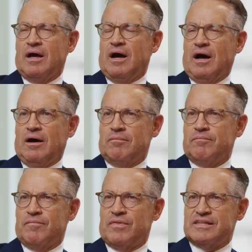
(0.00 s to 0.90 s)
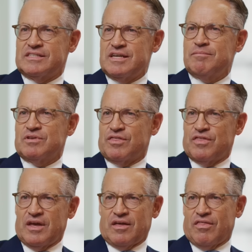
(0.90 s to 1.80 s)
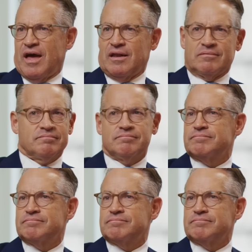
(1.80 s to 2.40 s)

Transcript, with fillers: um, they seem to think that